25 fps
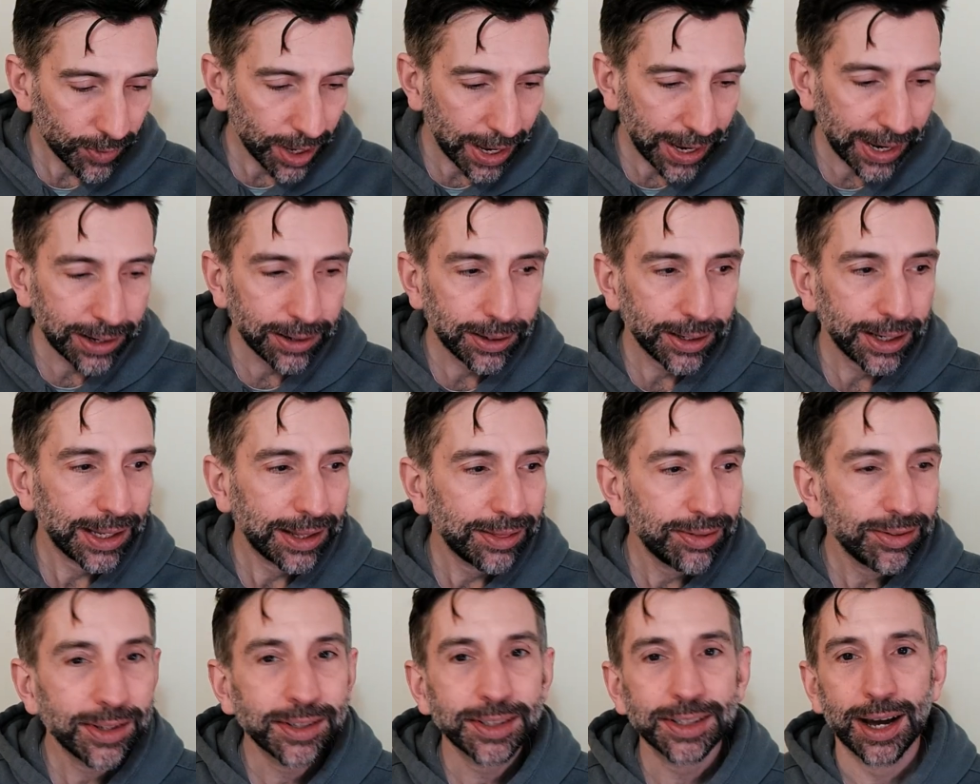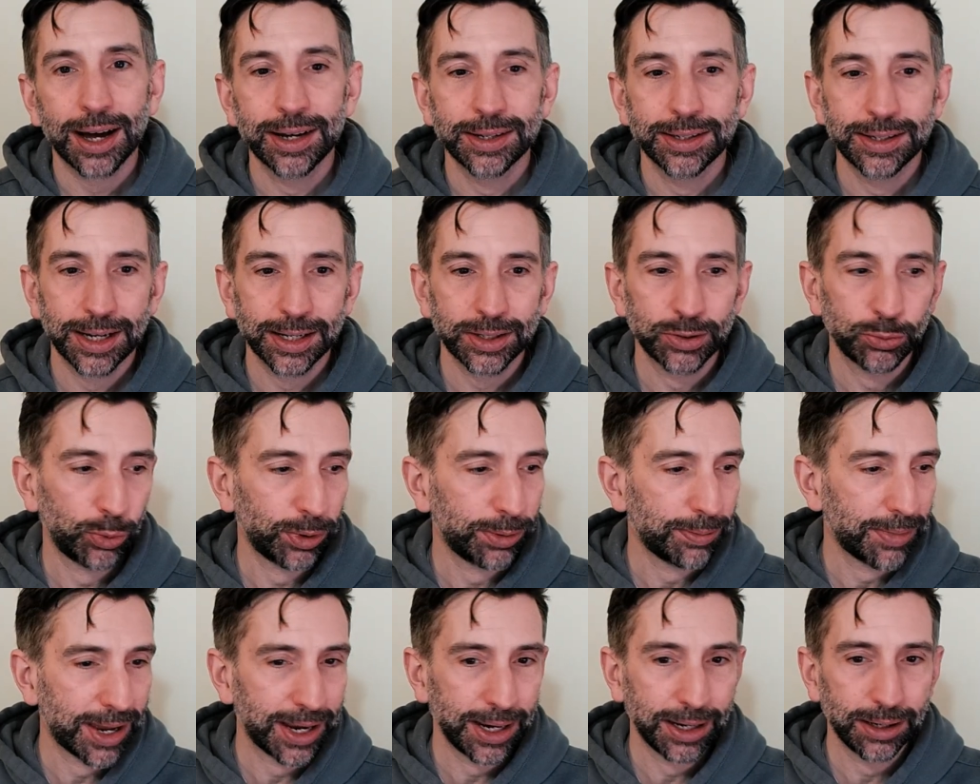And in this context,
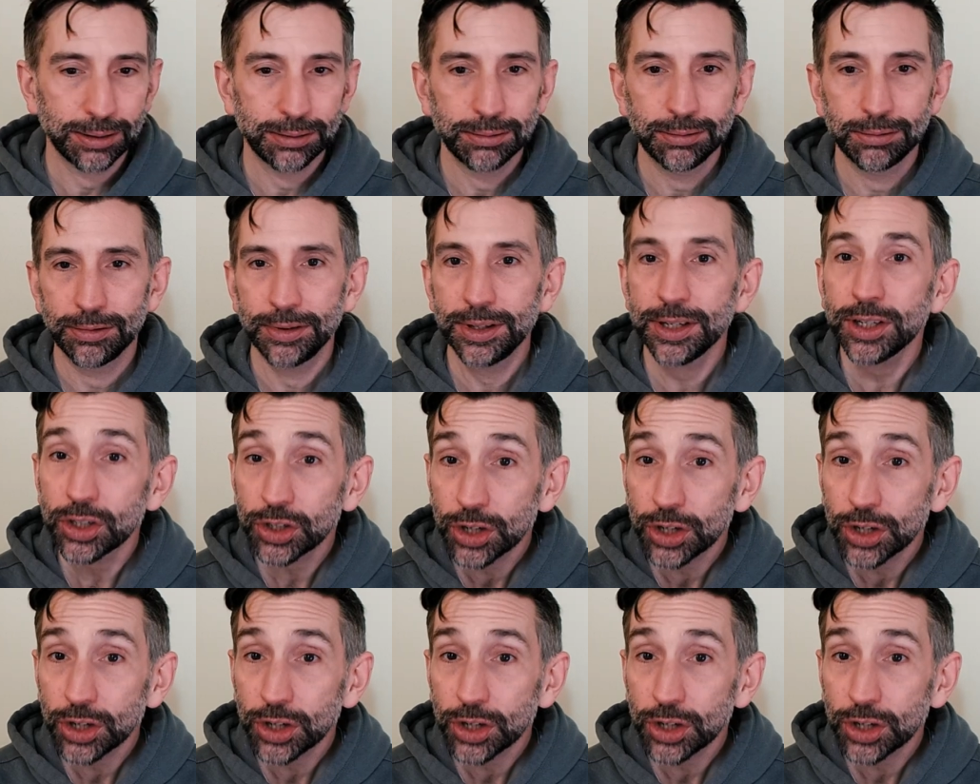we made this